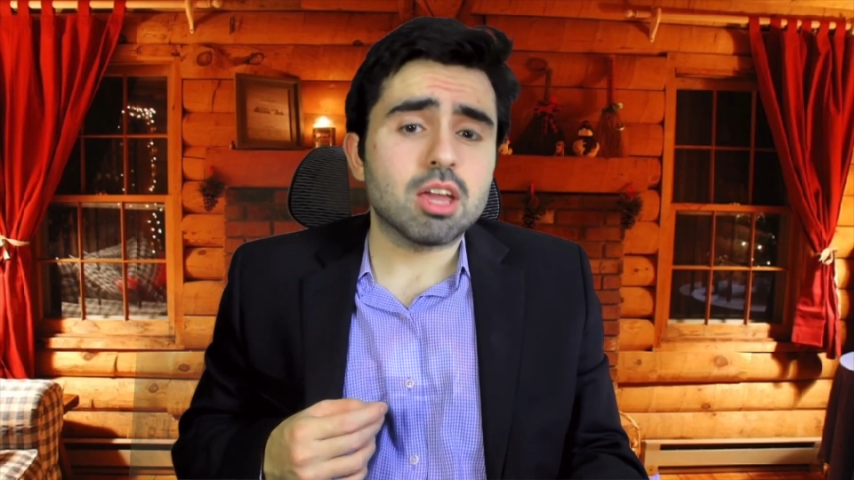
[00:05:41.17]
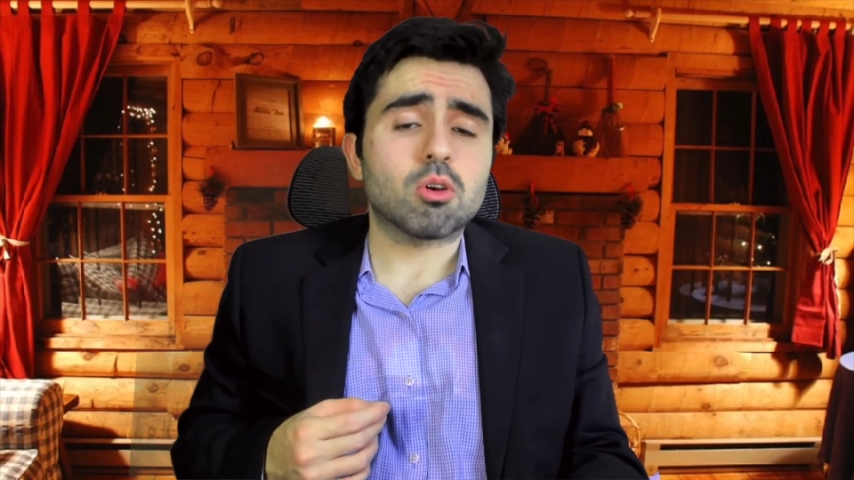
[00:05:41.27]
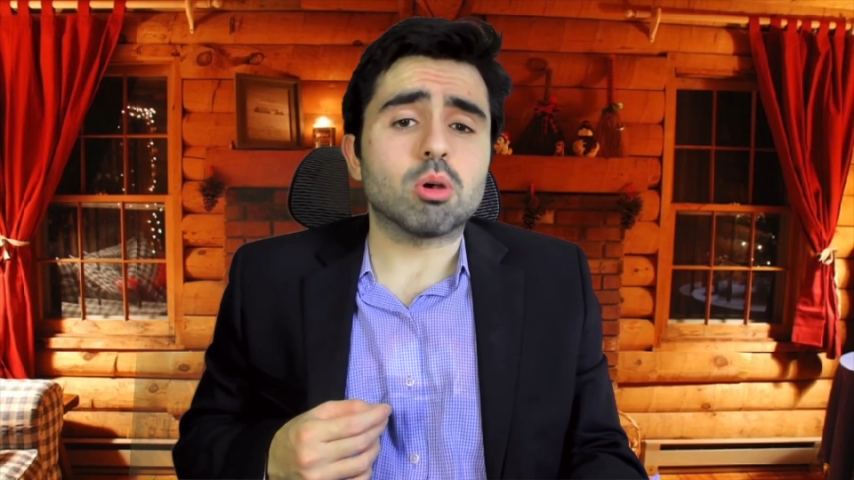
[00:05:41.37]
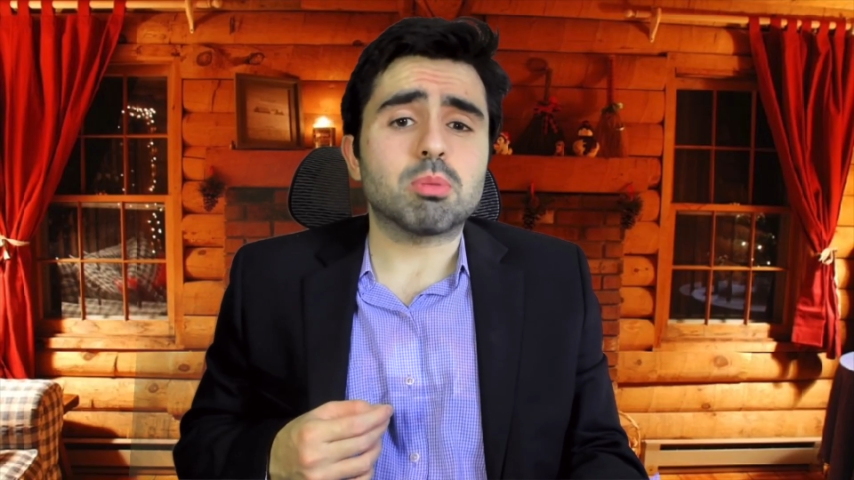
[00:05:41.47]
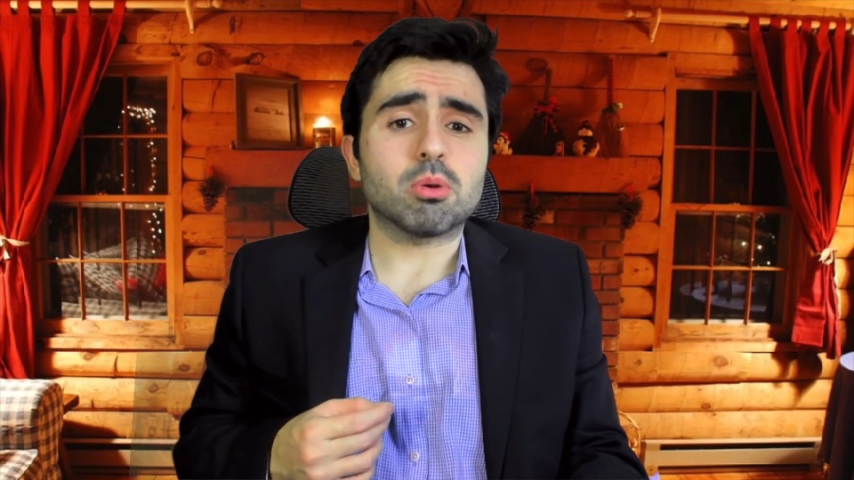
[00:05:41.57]

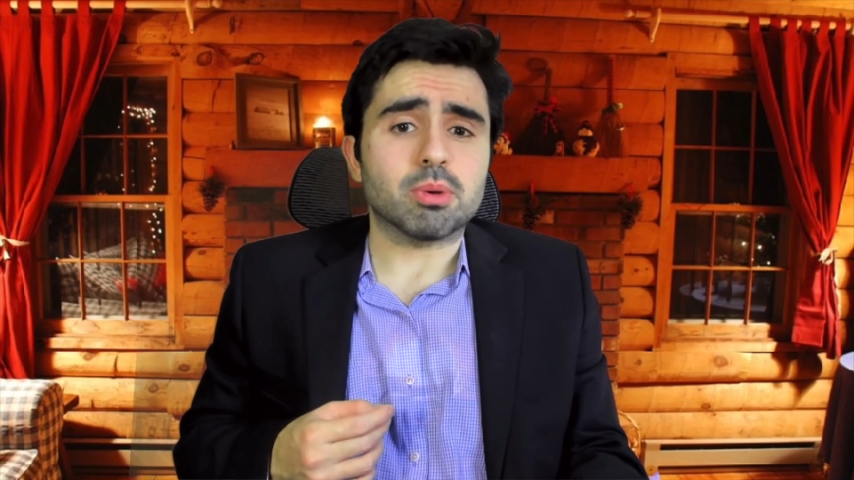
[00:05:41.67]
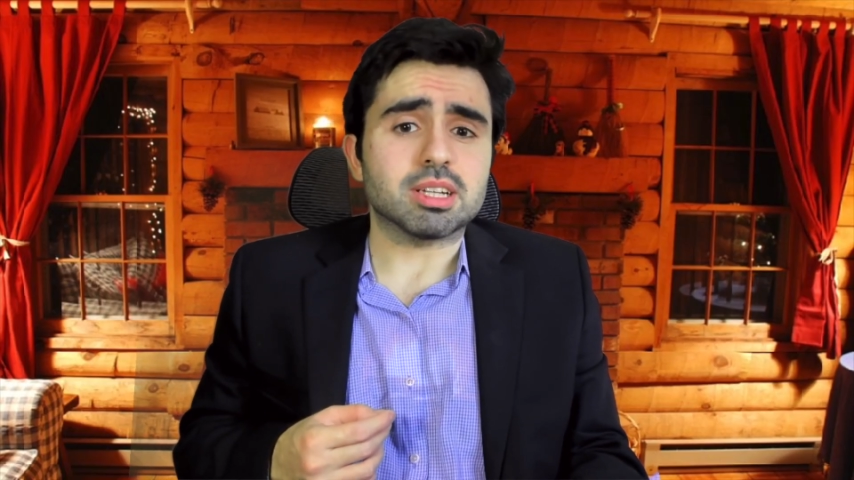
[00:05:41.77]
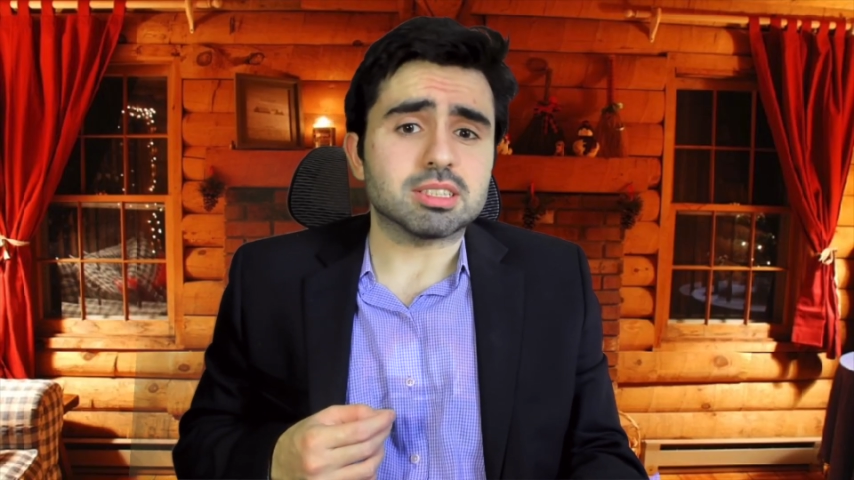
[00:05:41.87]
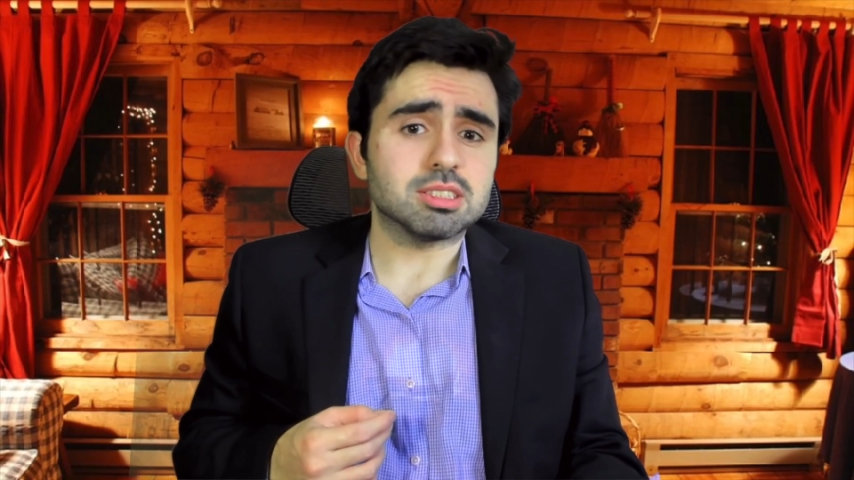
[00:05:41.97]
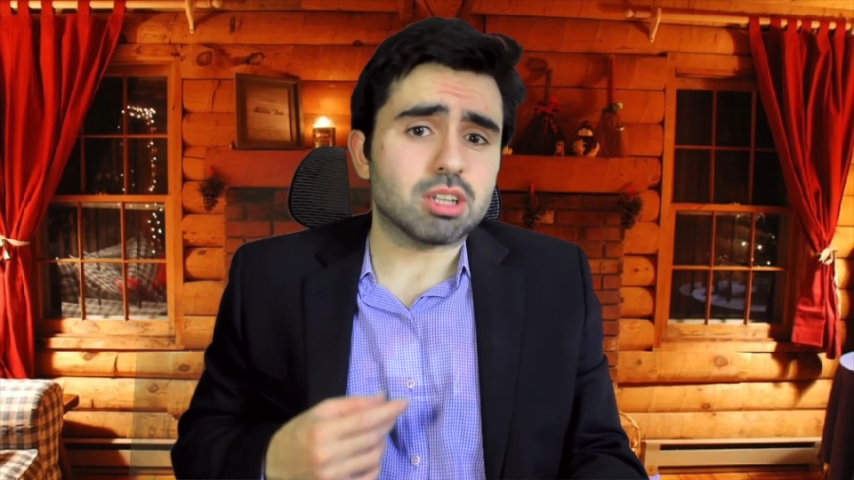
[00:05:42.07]

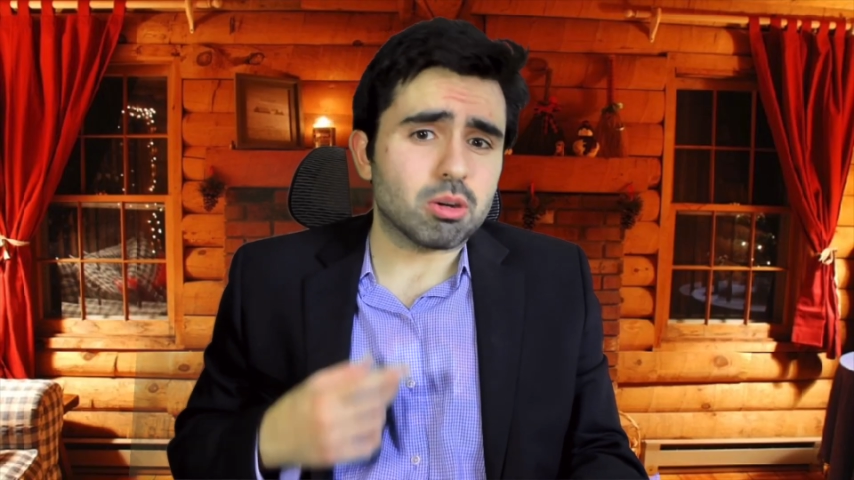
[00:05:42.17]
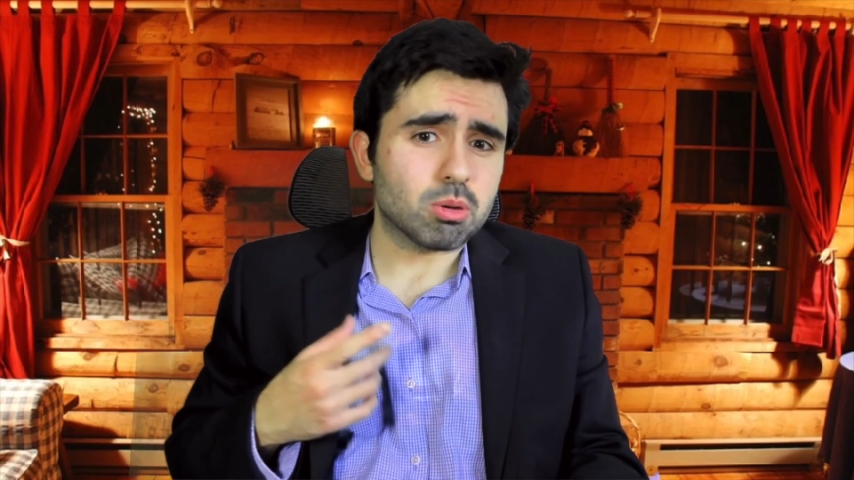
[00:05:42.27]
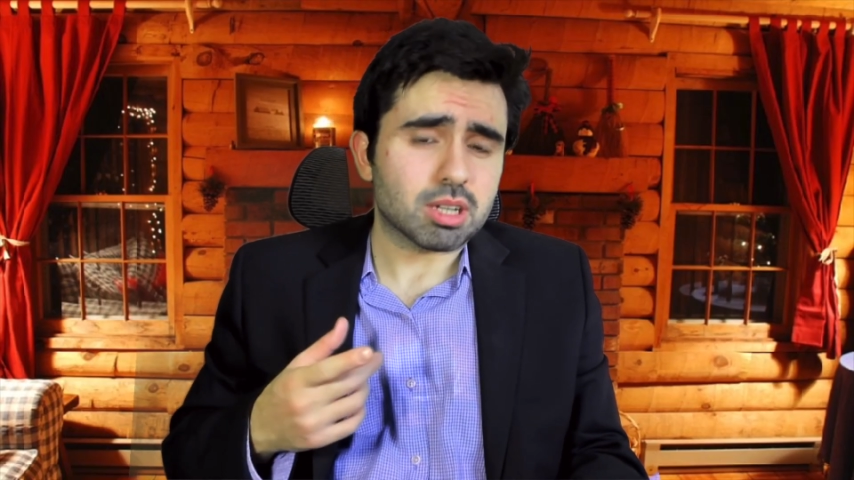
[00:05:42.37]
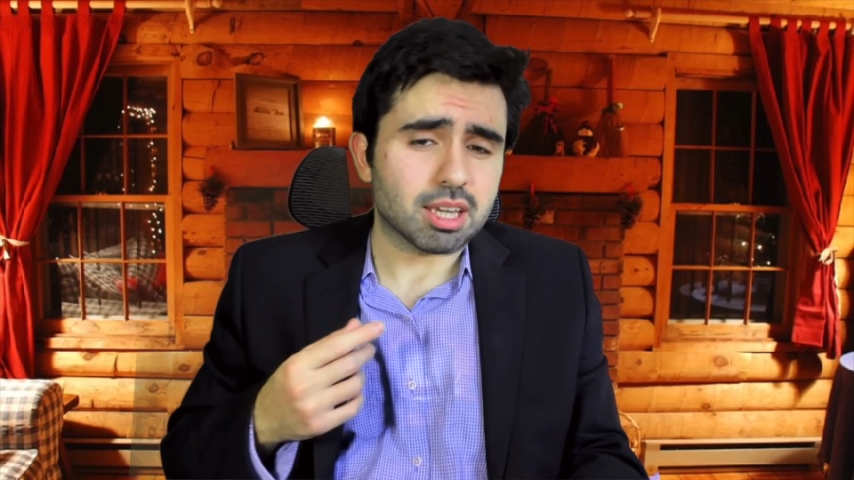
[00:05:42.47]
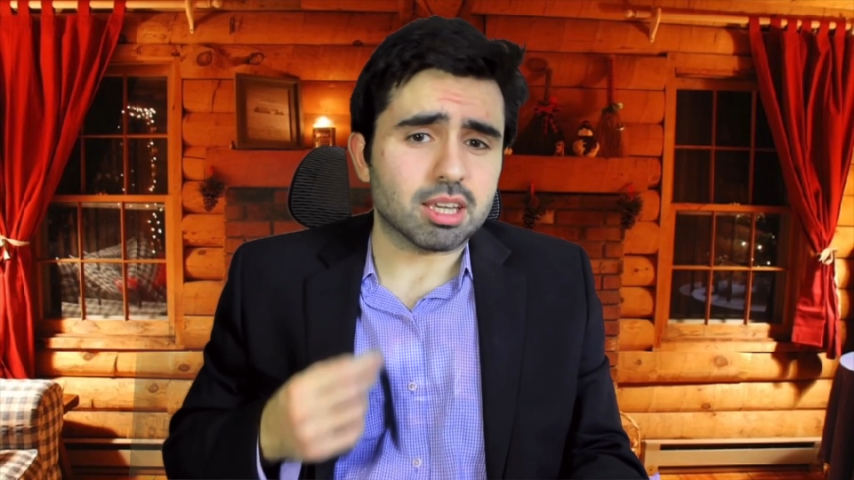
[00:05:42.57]
corporations are
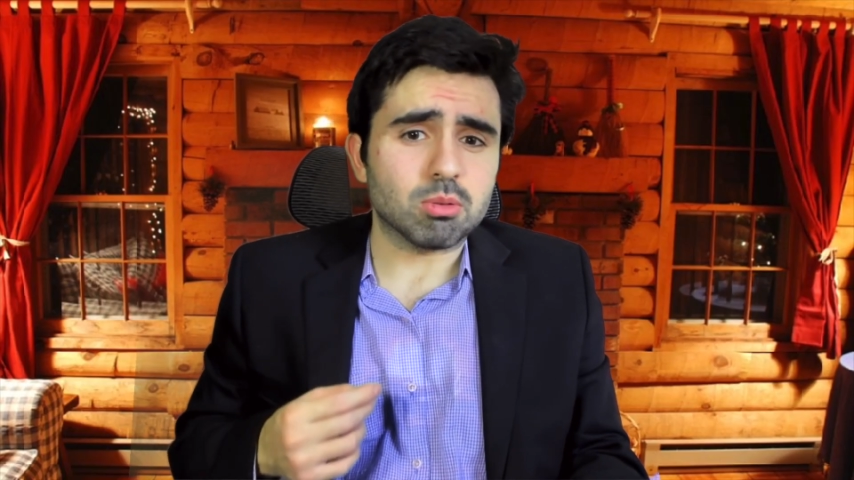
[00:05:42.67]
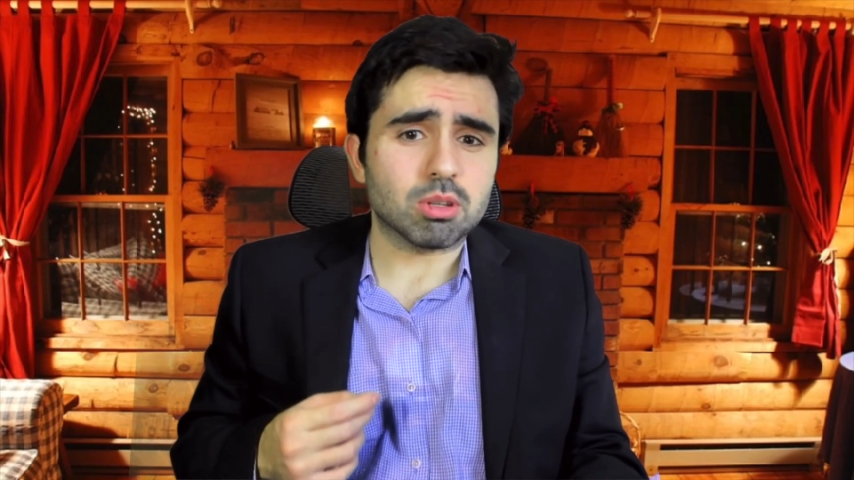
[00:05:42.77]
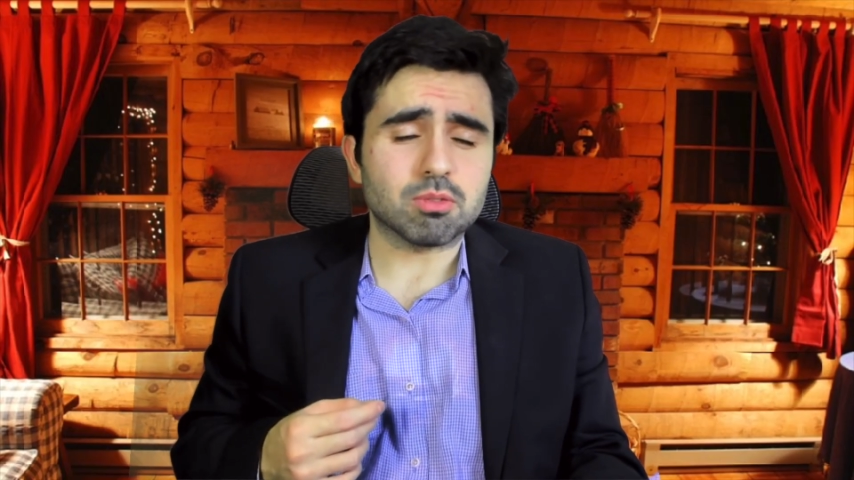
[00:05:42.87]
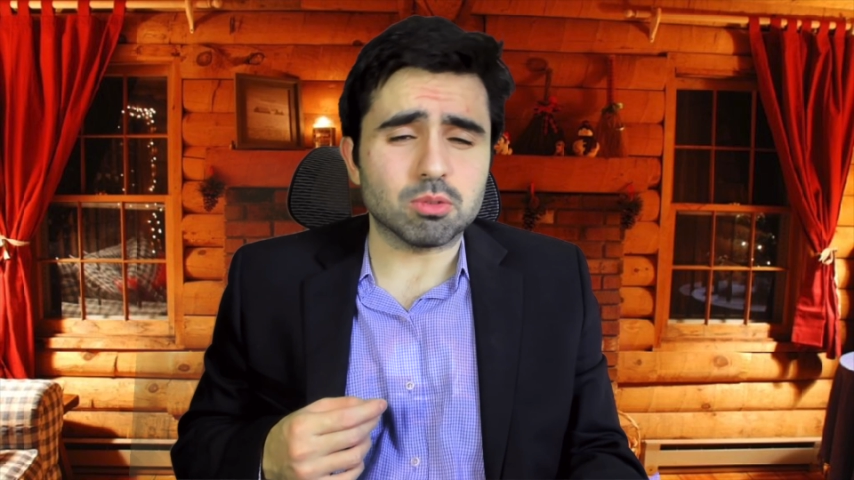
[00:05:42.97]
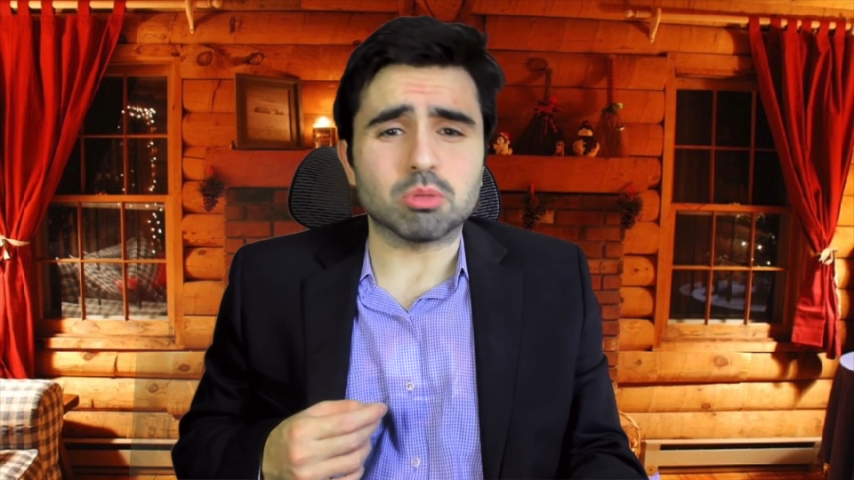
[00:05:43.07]
okay
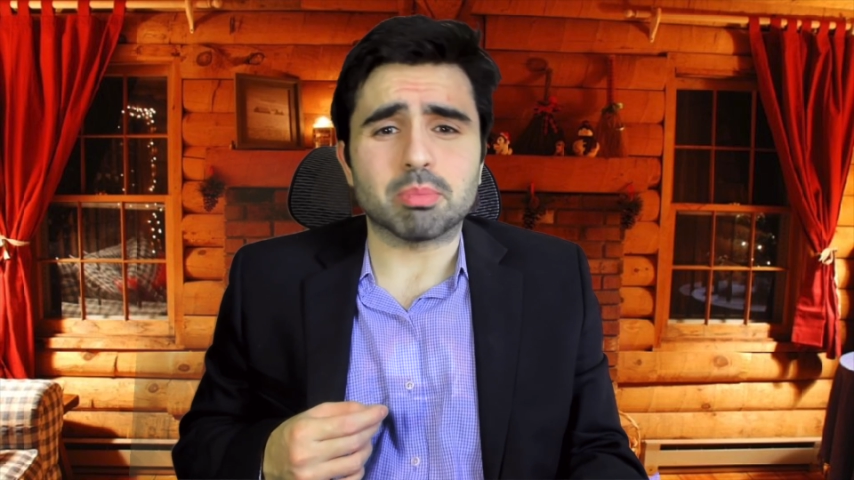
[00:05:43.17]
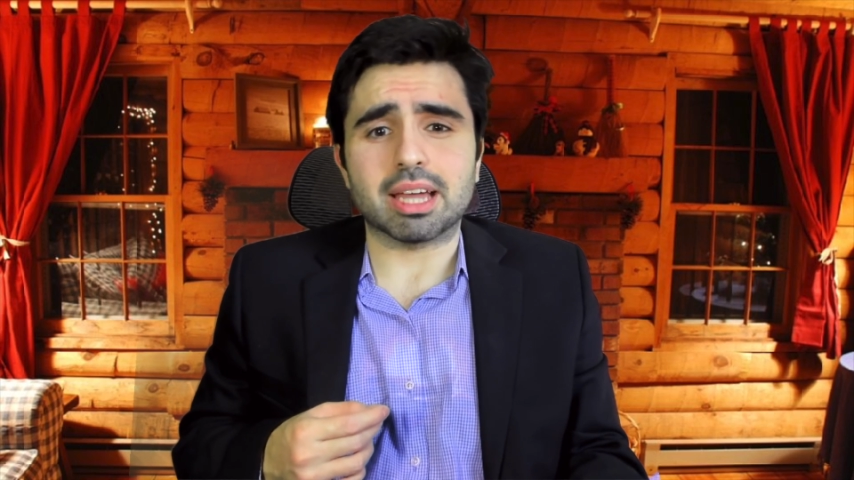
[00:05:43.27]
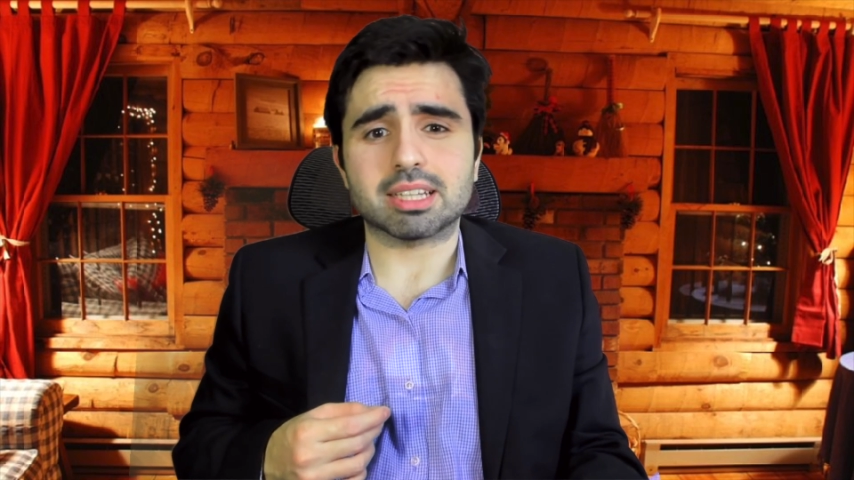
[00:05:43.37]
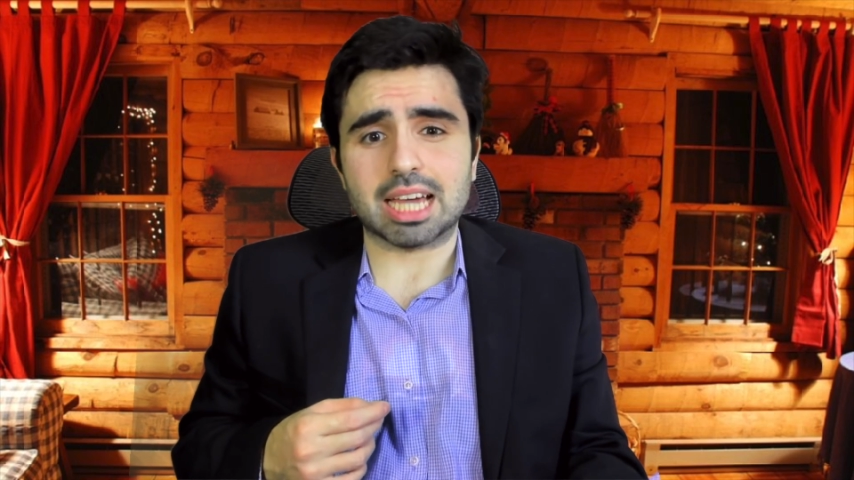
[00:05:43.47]
with food banks